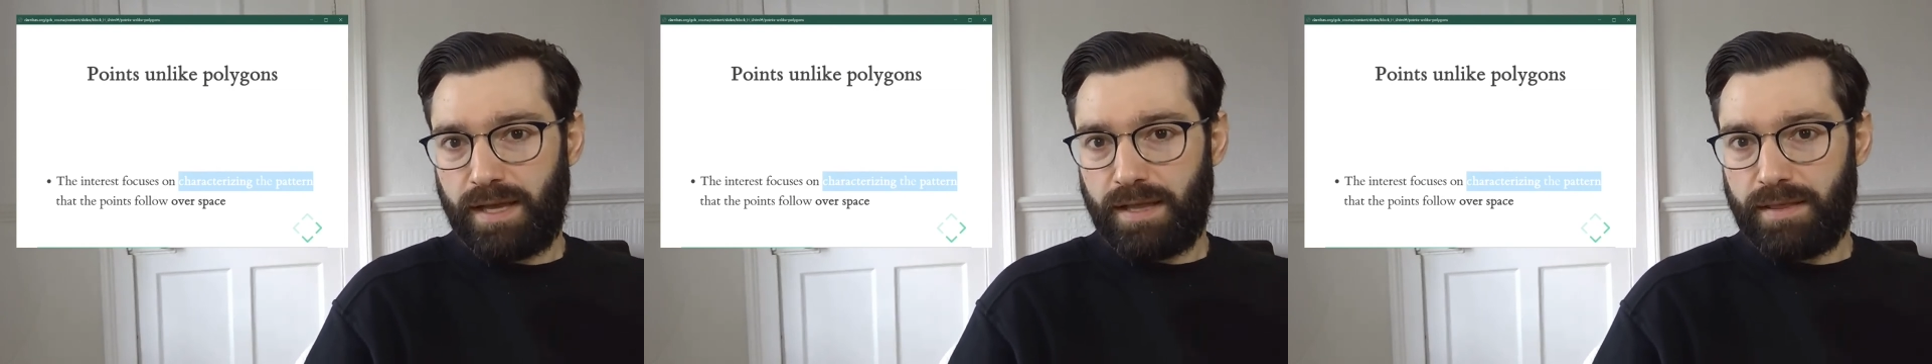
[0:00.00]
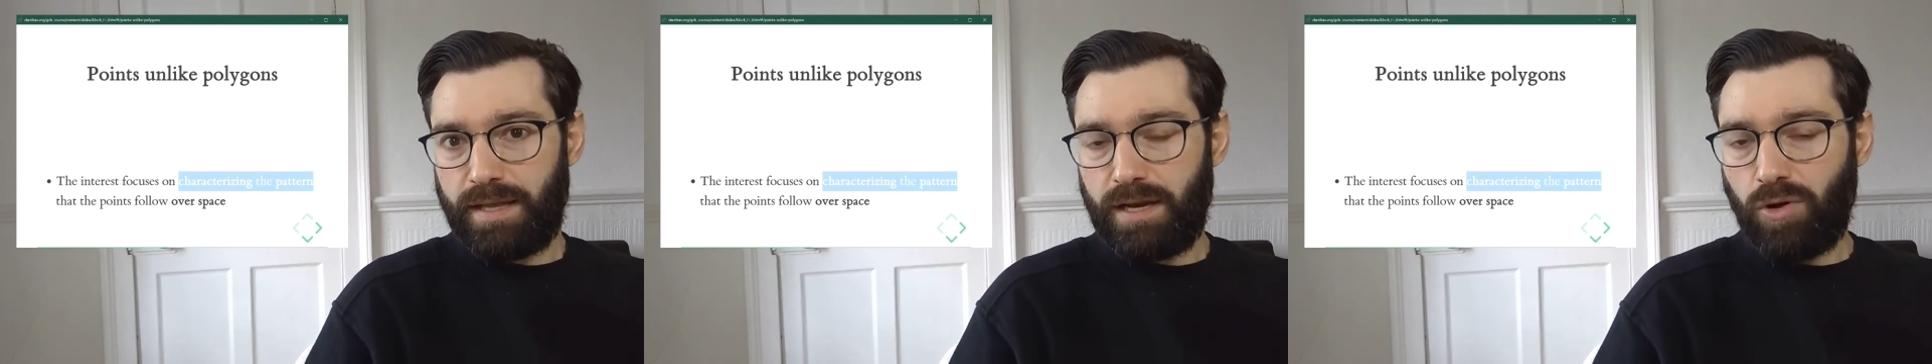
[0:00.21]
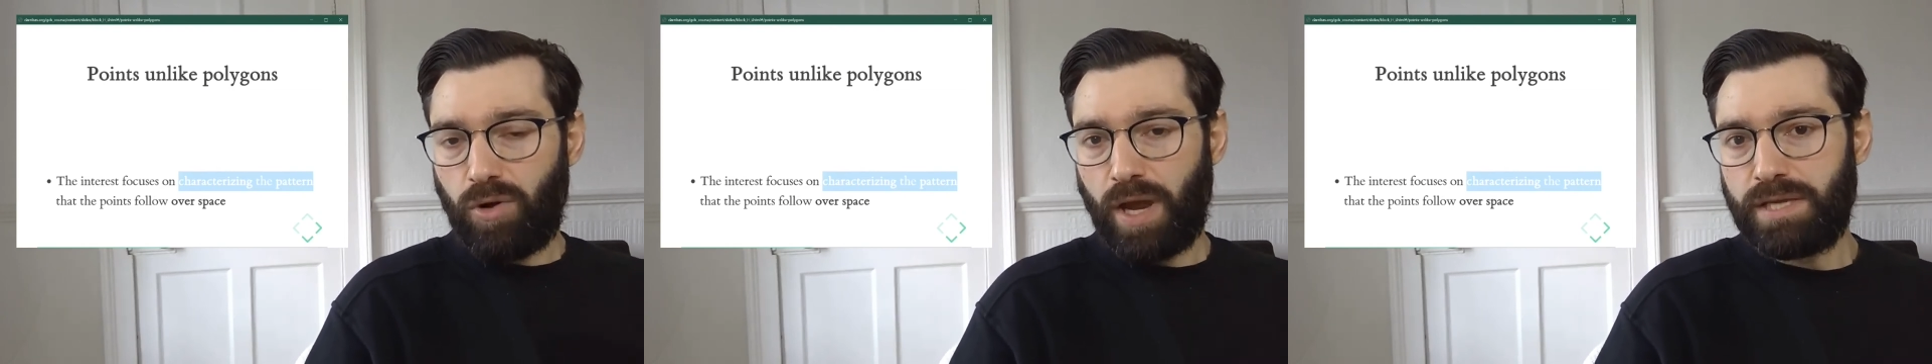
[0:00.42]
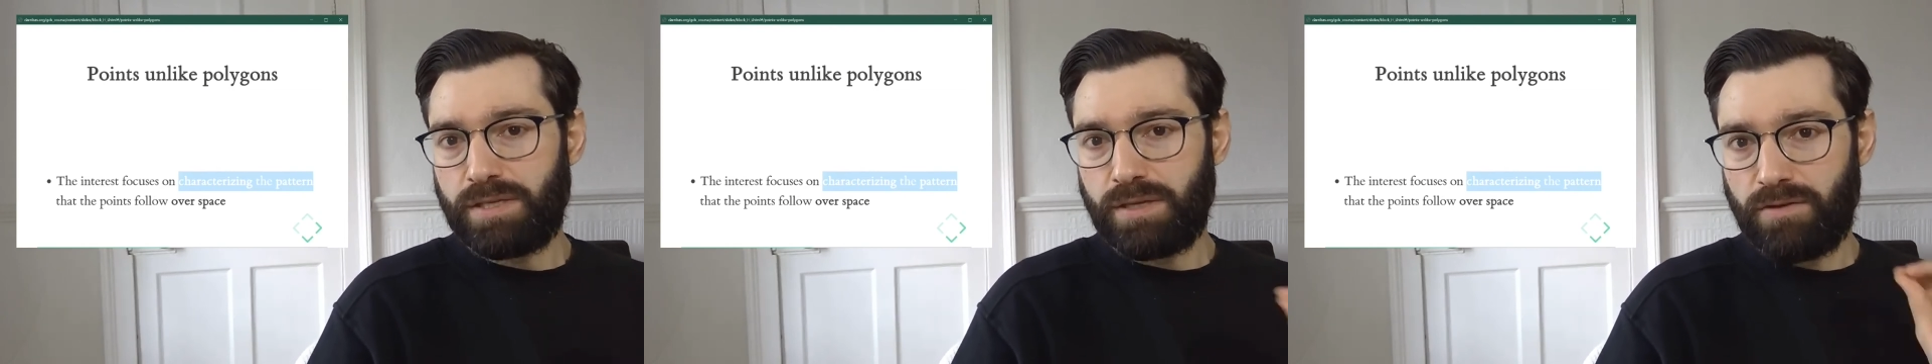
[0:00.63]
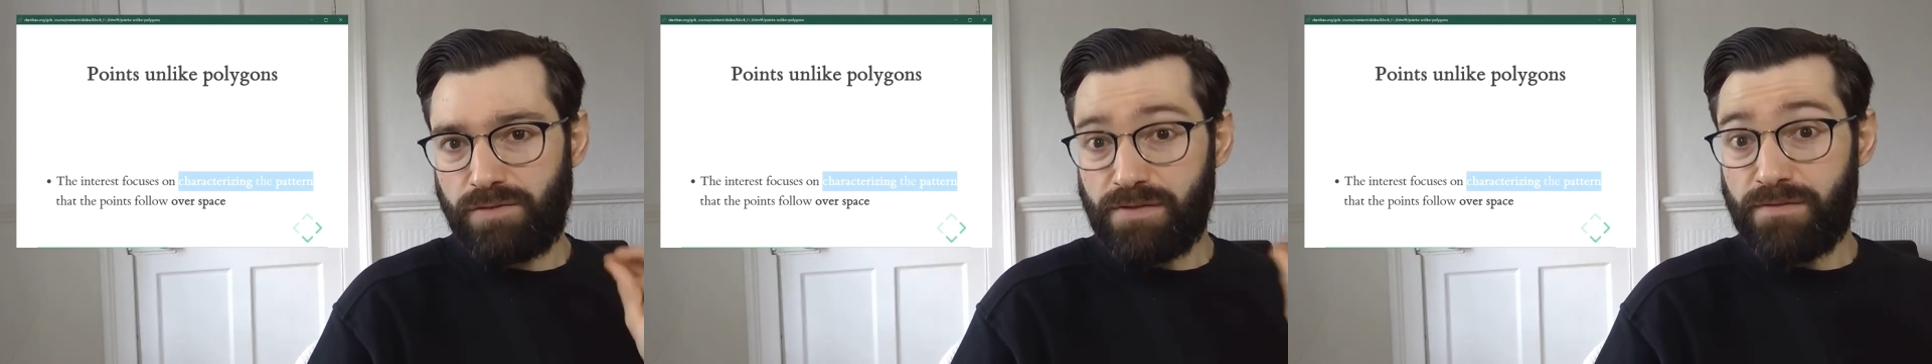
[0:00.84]
the
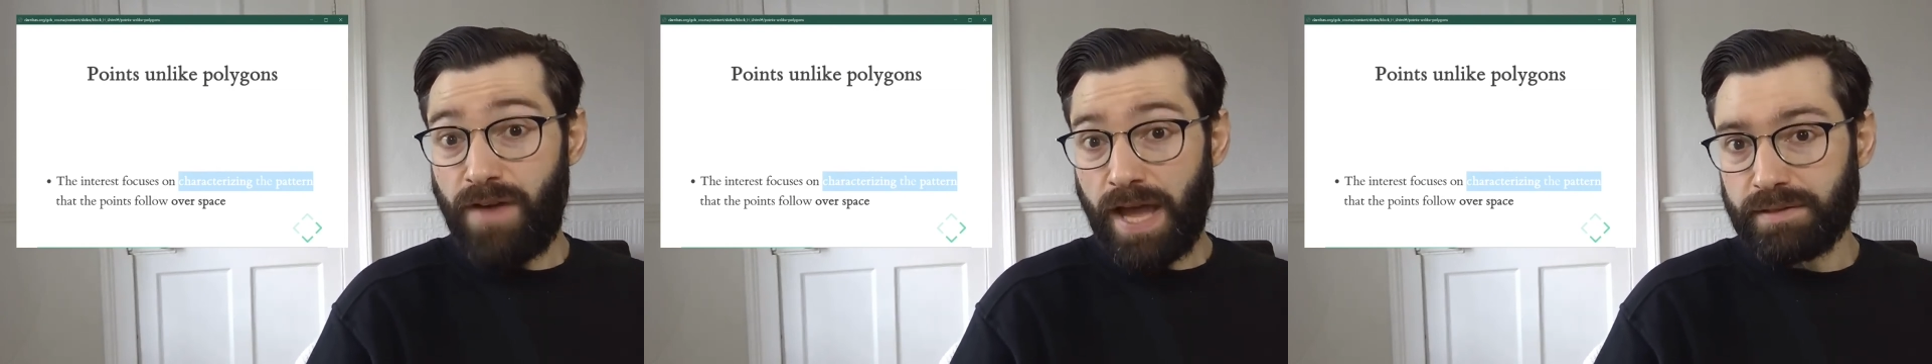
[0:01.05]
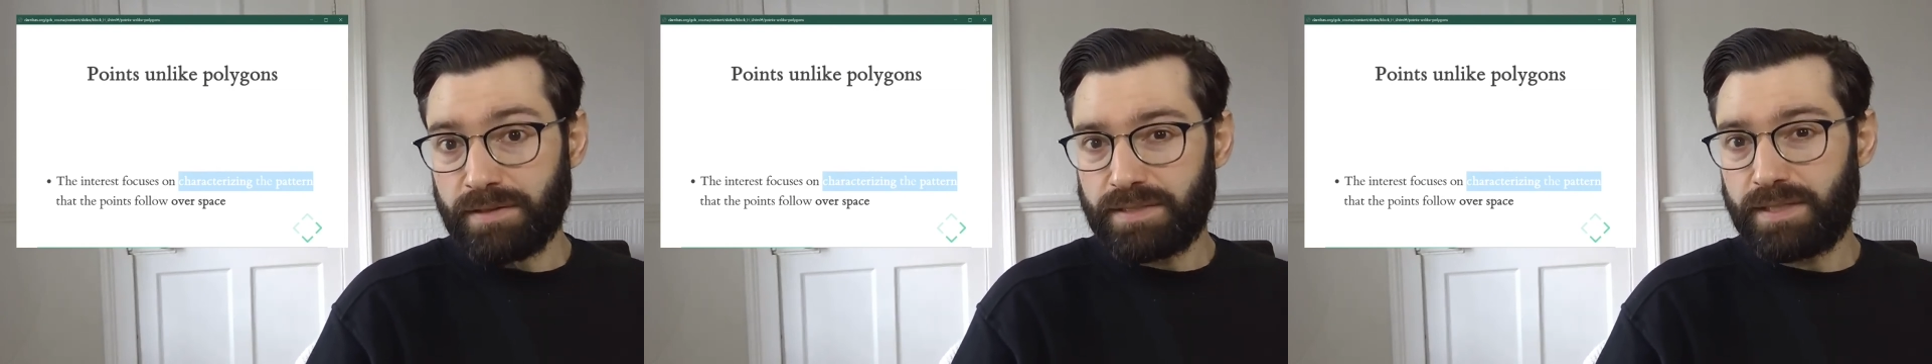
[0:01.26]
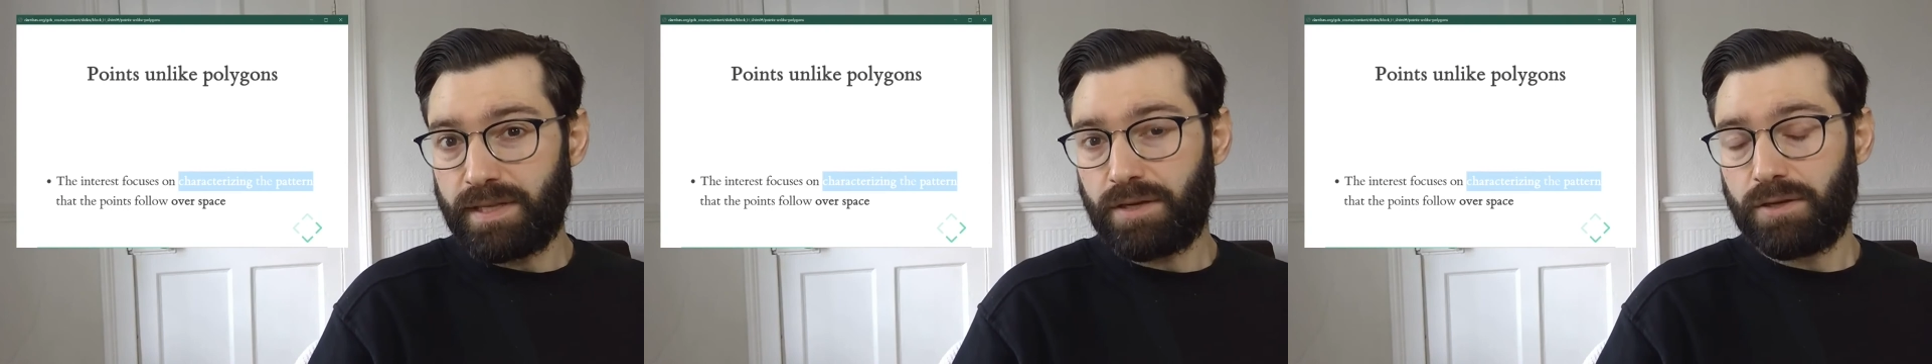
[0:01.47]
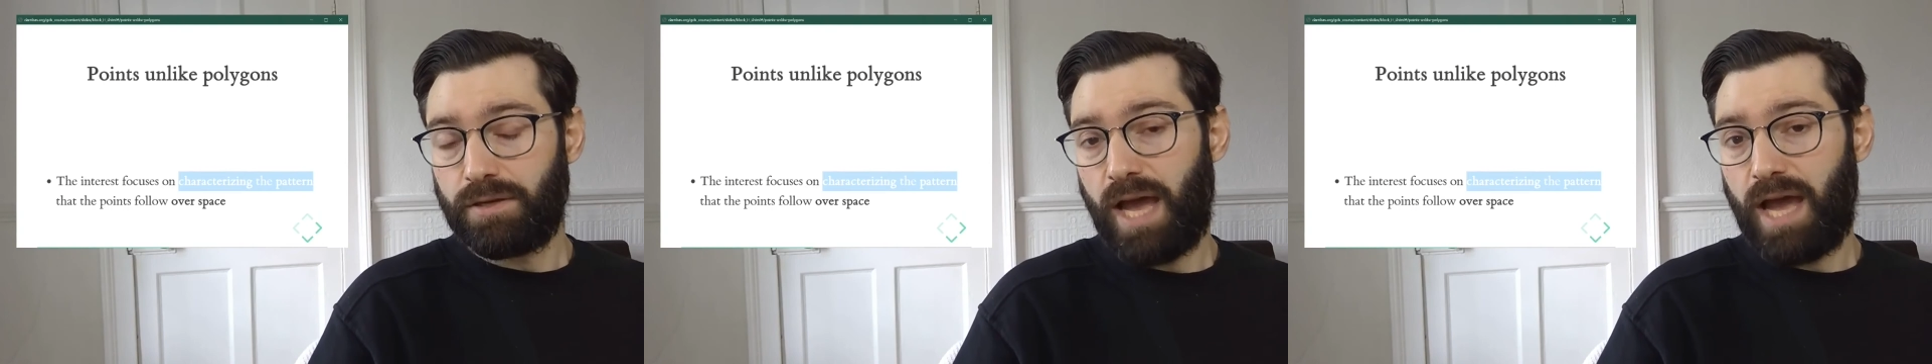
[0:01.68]
location of events that could